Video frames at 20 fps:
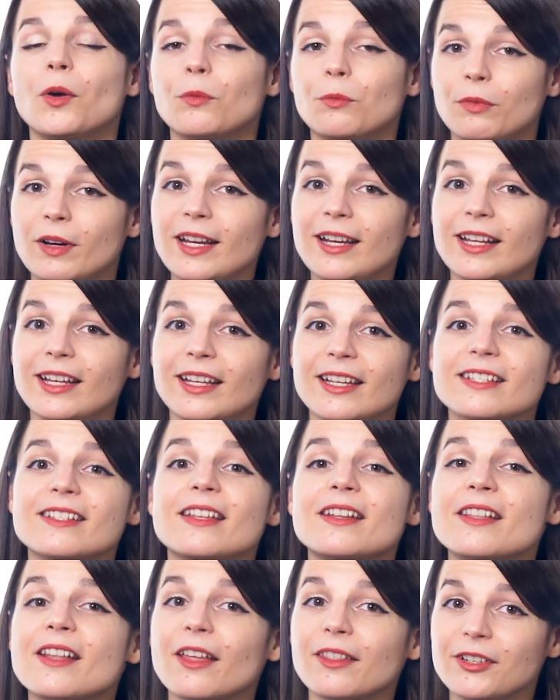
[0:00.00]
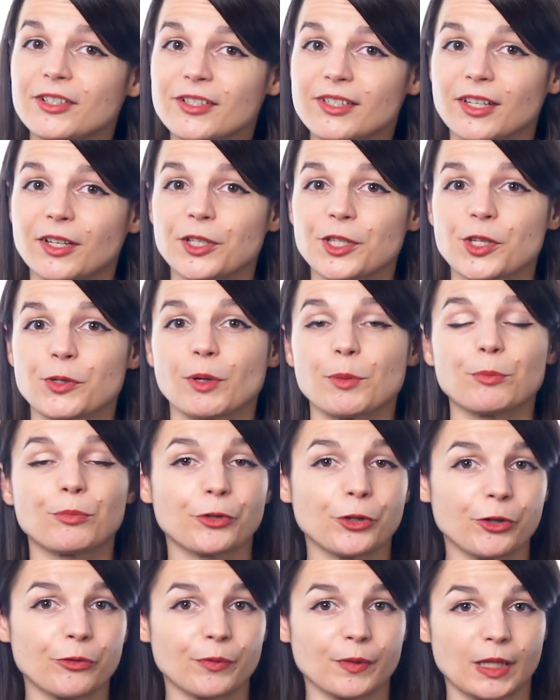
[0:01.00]
Reading is another skill to
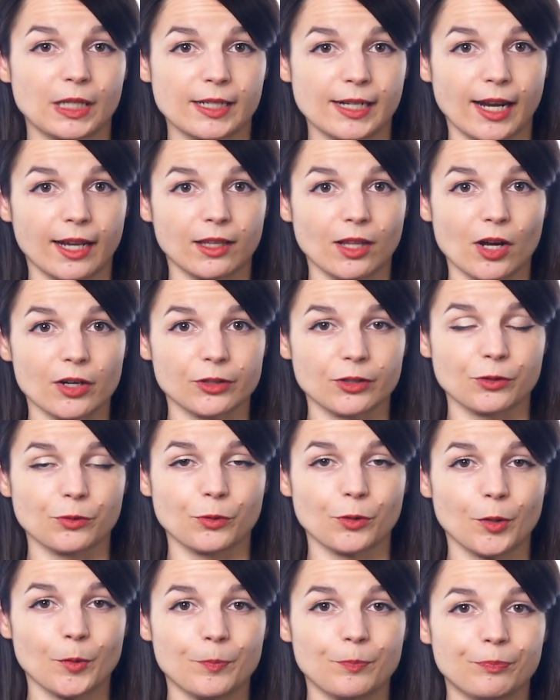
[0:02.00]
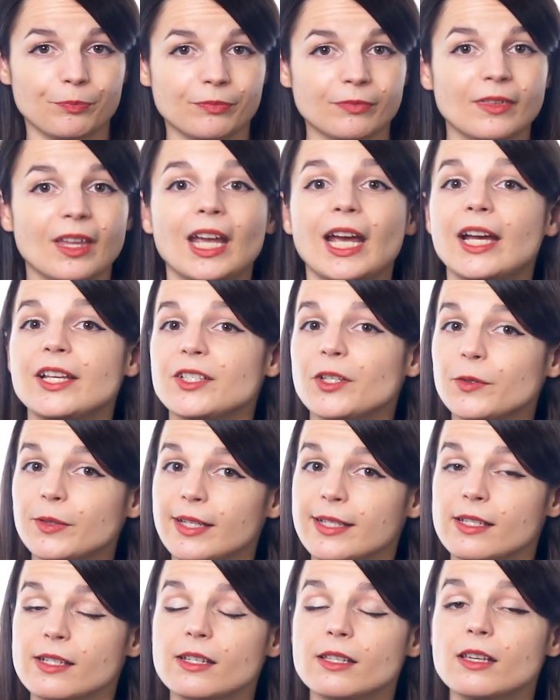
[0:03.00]
improve with the Dialog tool. As you
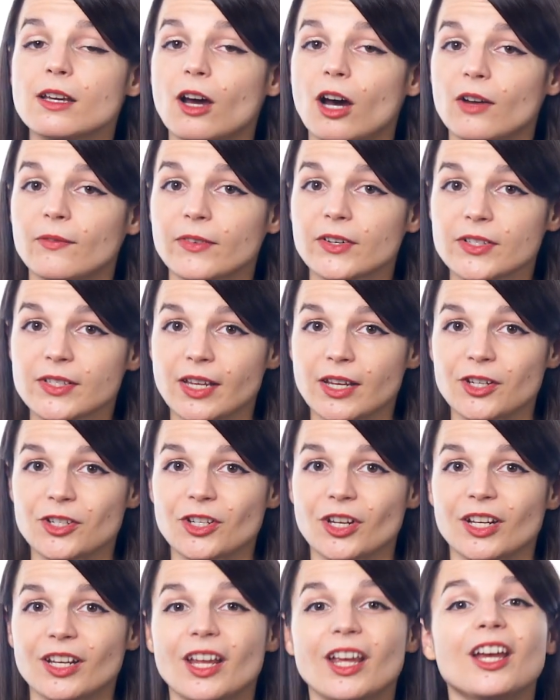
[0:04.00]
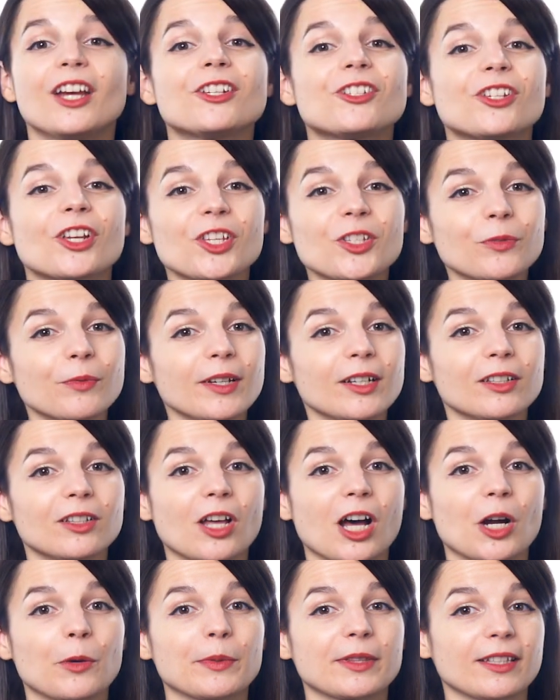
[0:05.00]
listen to the conversation, just read
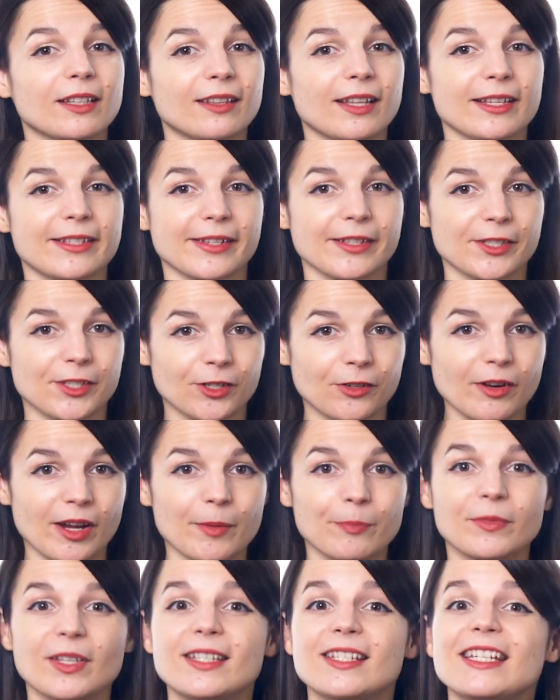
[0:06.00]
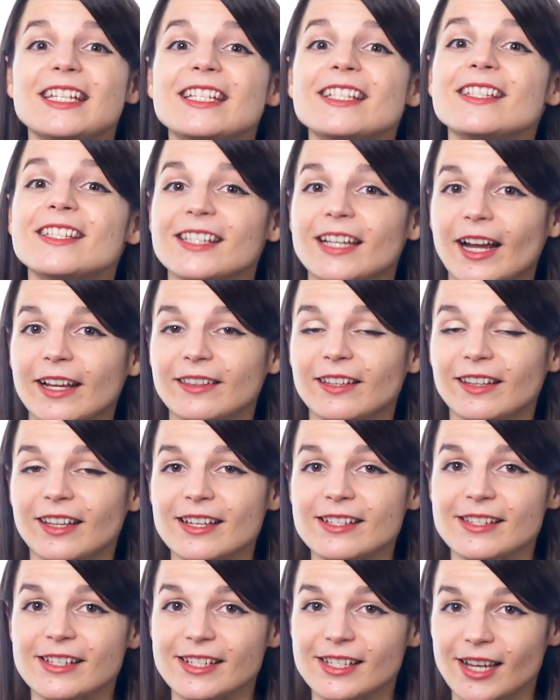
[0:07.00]
along with the lesson script that's inside the
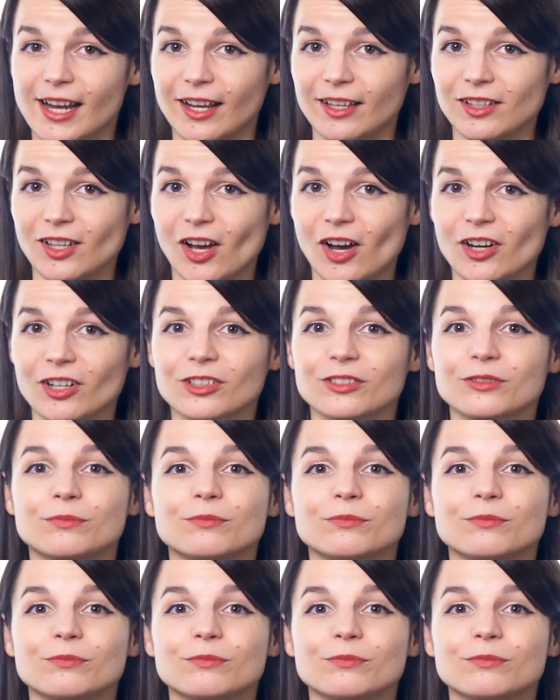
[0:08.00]
lesson dialogue.